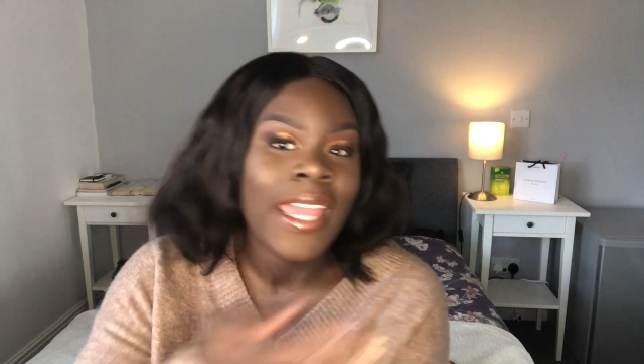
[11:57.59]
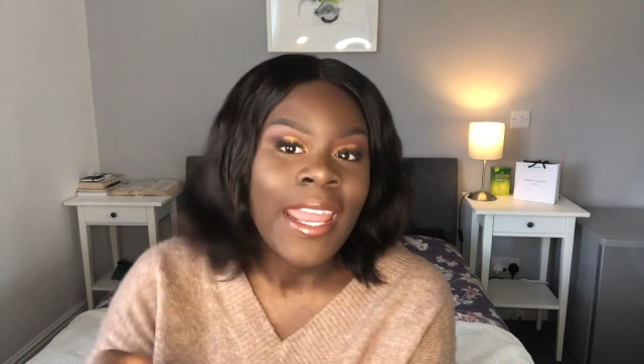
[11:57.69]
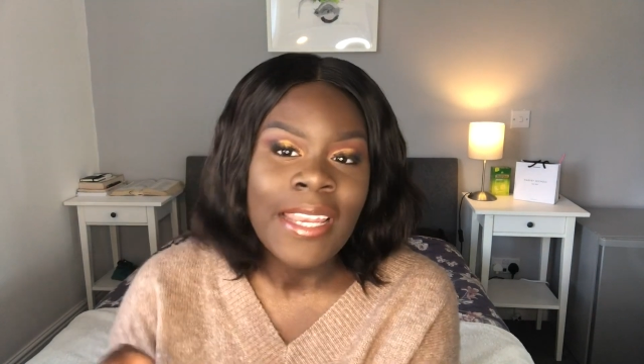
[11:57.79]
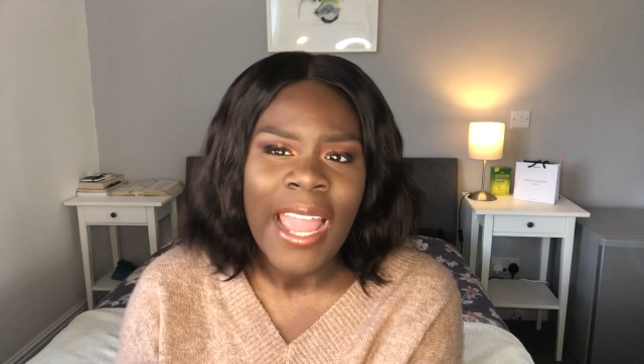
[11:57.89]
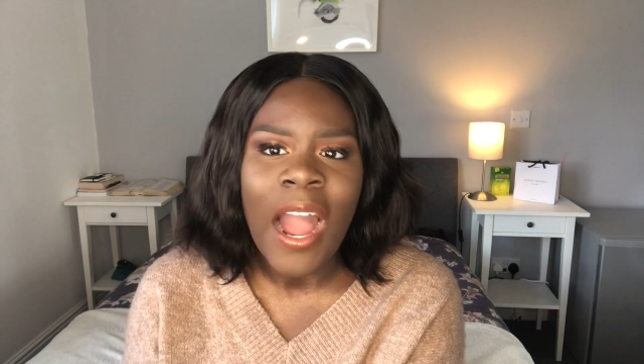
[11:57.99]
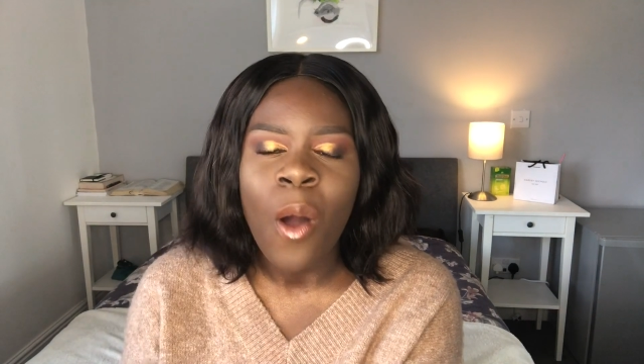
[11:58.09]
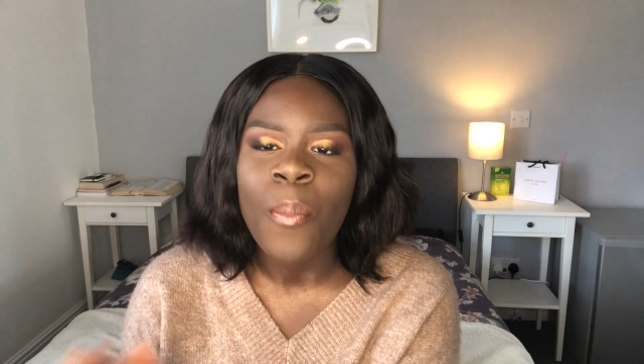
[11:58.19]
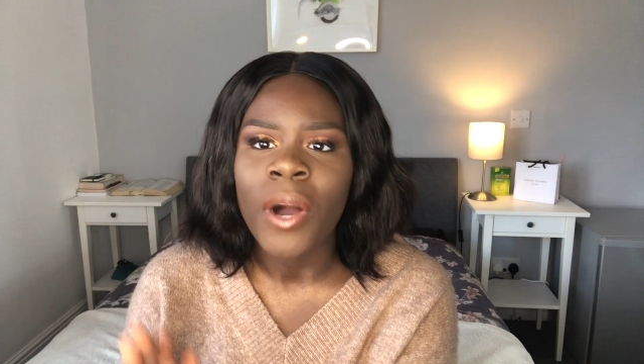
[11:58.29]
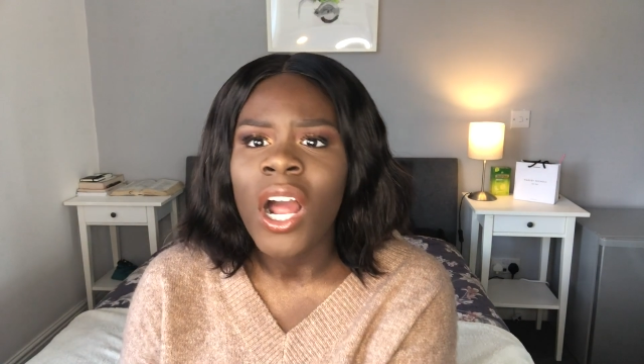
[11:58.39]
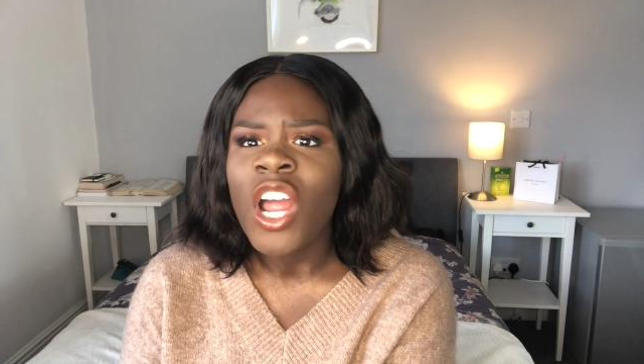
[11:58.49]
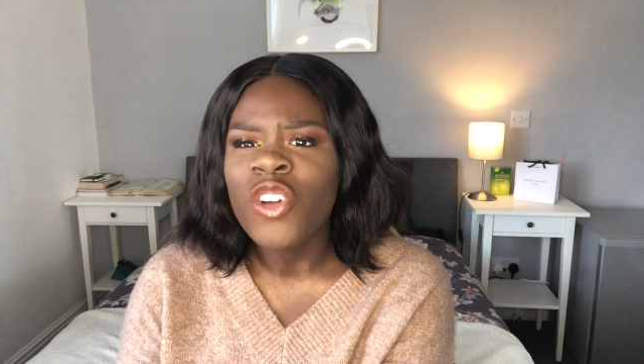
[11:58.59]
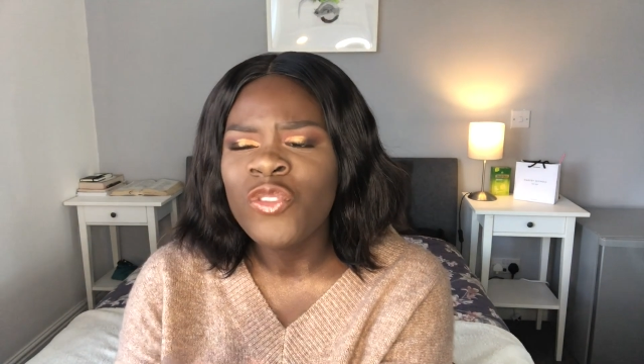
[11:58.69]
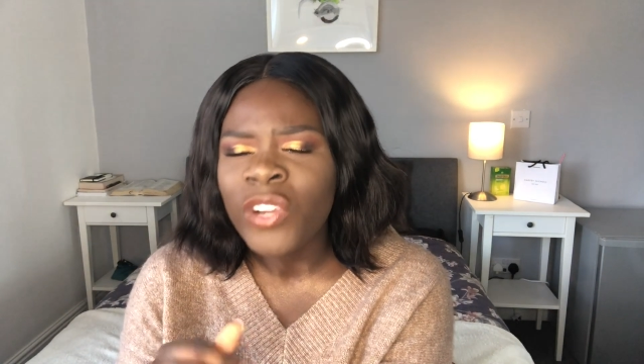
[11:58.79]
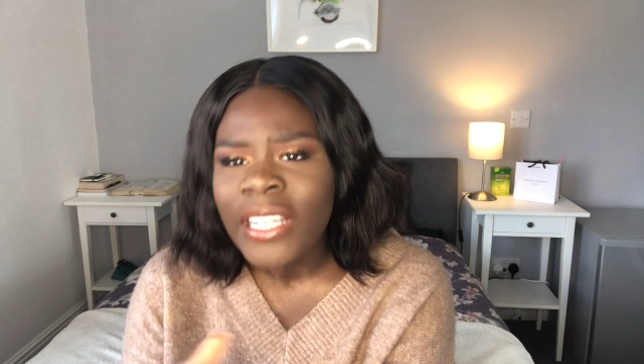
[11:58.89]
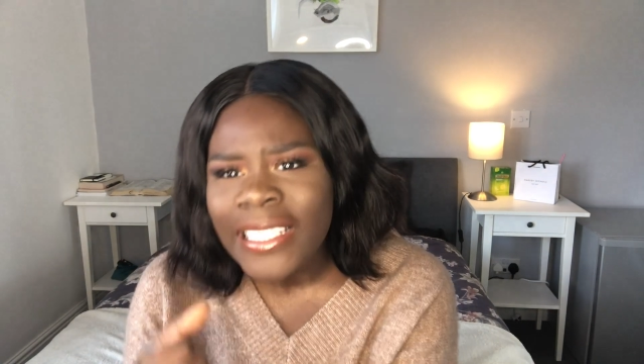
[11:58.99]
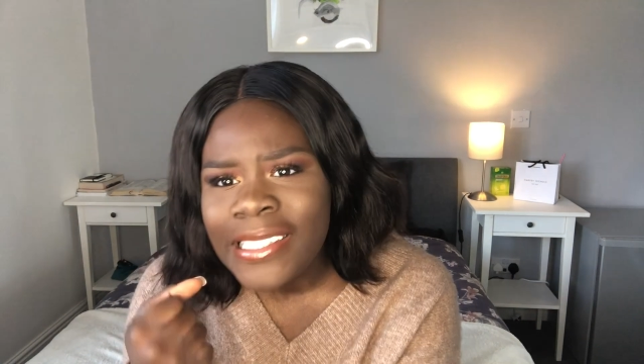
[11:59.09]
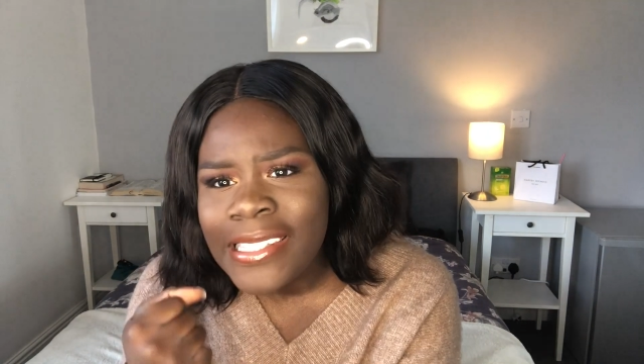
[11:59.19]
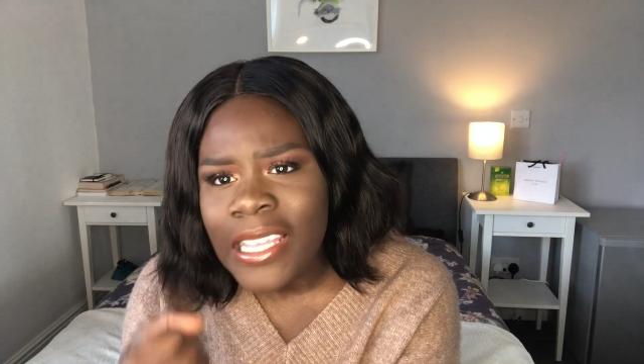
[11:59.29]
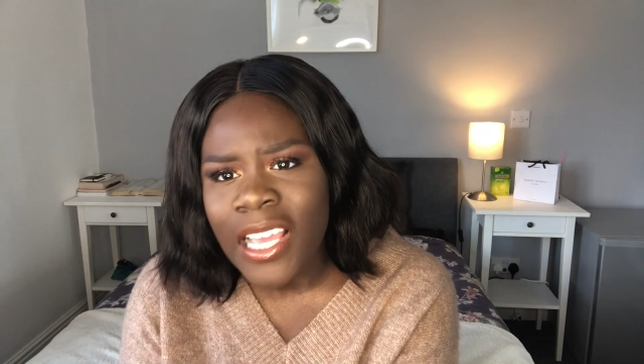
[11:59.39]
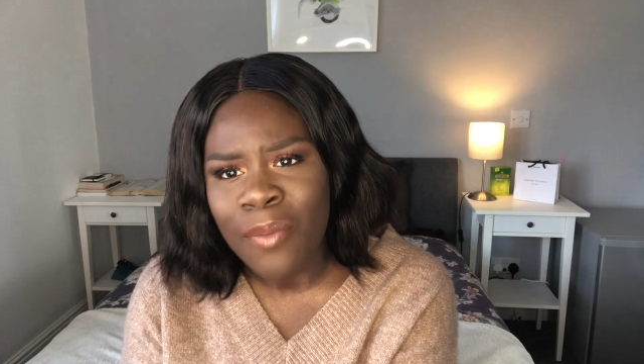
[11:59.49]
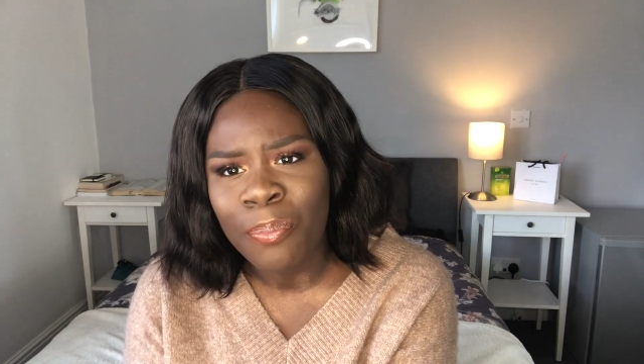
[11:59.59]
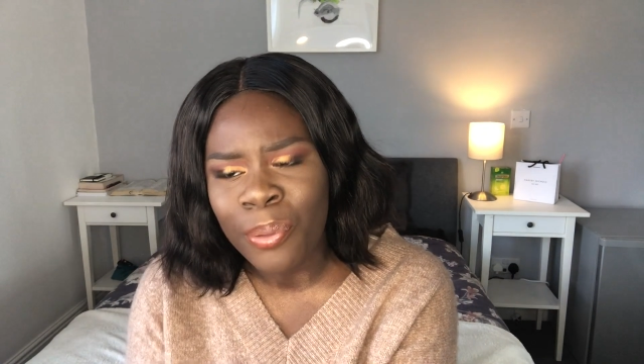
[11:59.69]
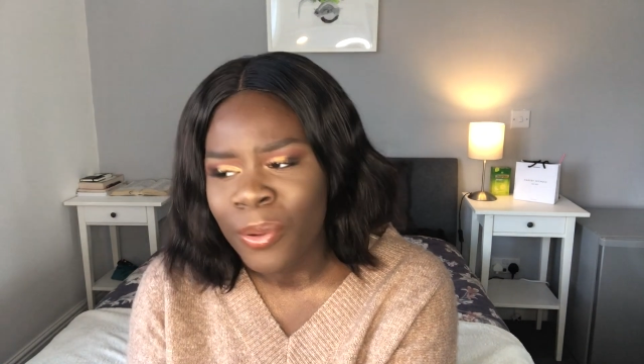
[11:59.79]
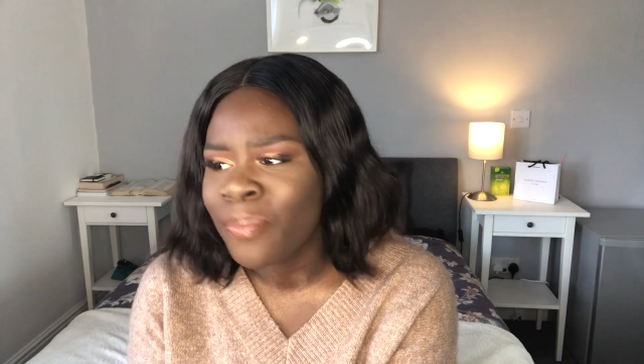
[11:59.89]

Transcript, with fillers: anyhow, but really deep, I